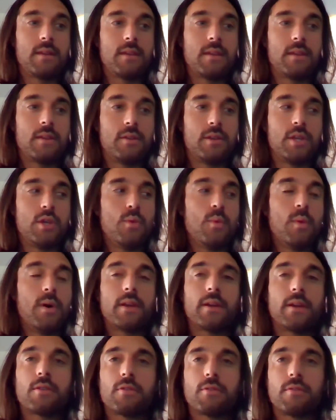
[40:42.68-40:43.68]
you know, you want
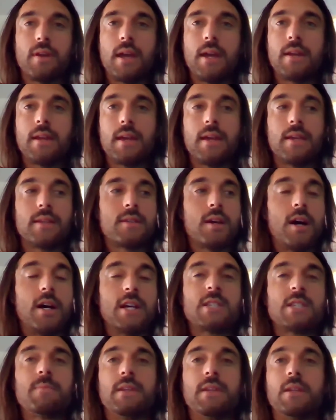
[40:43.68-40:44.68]
to create as
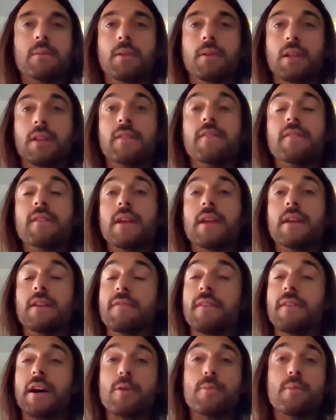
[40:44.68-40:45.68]
hospitable an, an
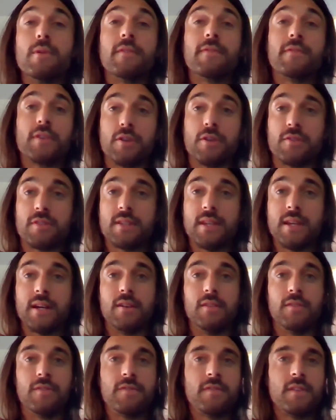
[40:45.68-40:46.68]
environment for
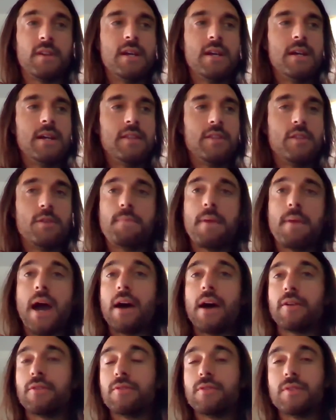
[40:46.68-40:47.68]
yourself. The
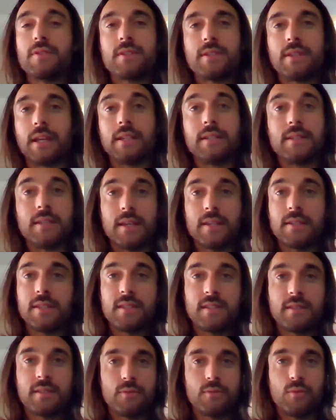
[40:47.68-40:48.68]
patterns
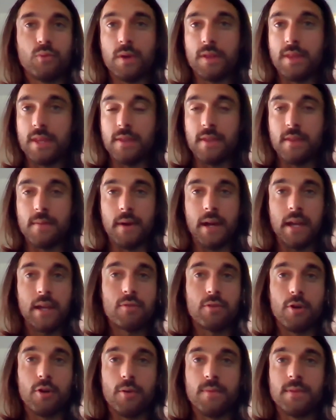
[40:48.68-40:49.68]
exist within the
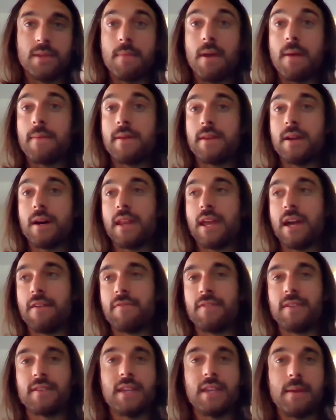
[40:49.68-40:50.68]
microbes. They maybe not
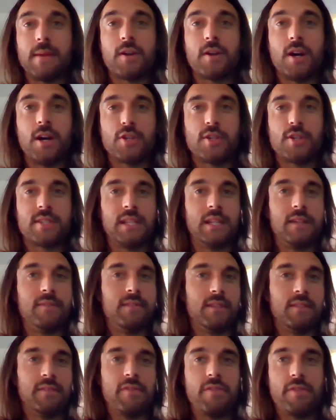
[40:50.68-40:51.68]
have the same conscious
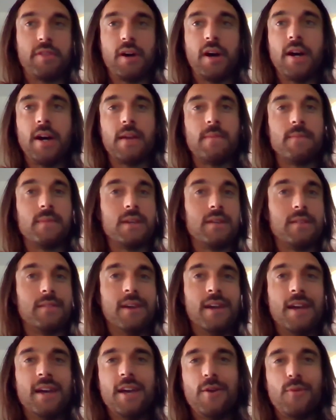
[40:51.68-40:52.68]
level of thought. I mean,
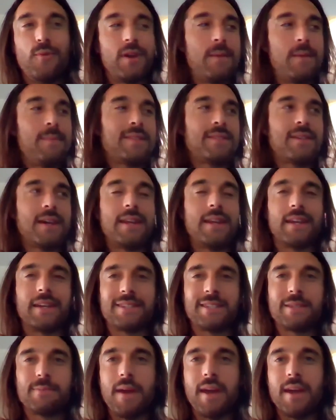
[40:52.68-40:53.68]
when I'm designing a
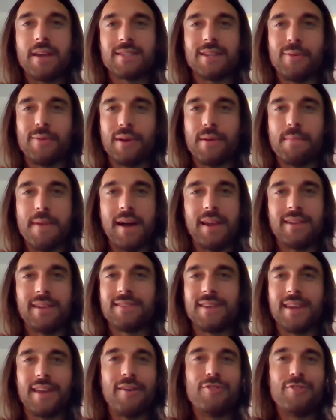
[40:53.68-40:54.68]
space, I want to balance
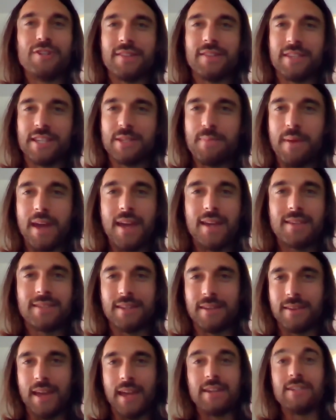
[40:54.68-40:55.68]
the energy in the space
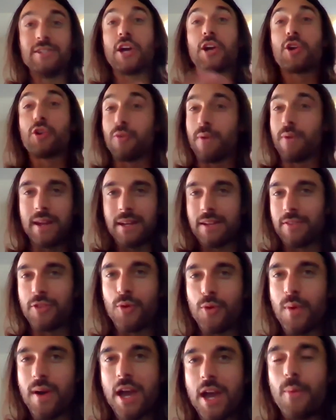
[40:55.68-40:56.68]
and, and decorate it the
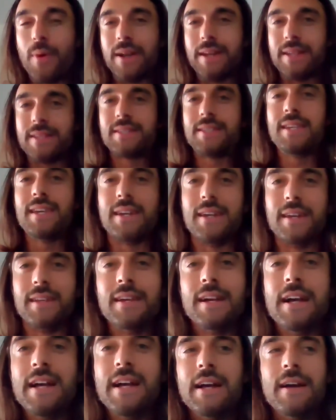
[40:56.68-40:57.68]
way I want to see it.
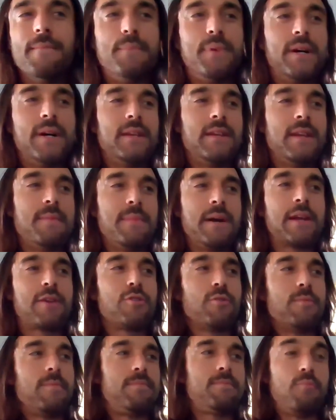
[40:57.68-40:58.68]
But a
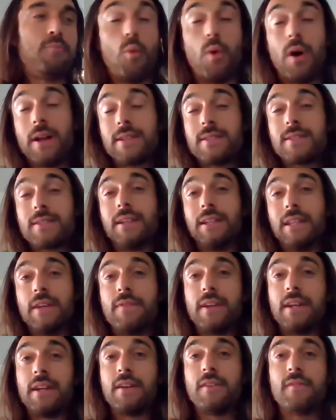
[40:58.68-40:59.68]
microbe wants to
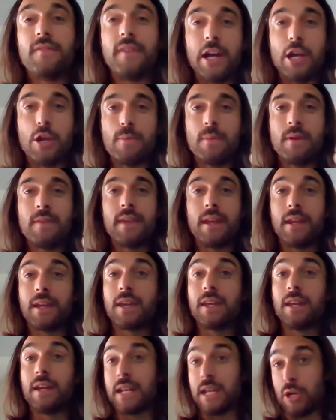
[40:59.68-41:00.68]
live in an environment that it
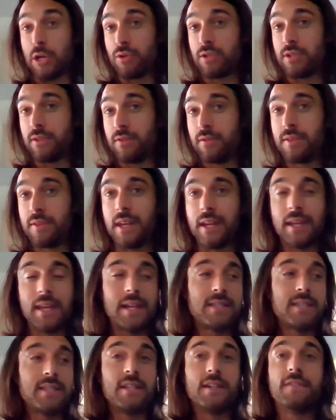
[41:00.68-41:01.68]
can adhere to, that it
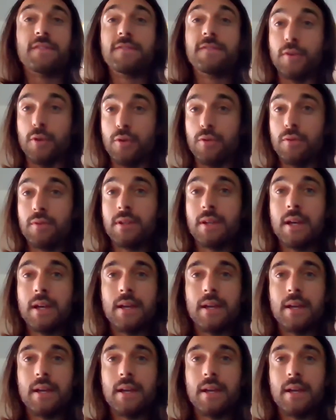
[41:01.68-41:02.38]
gets enough food.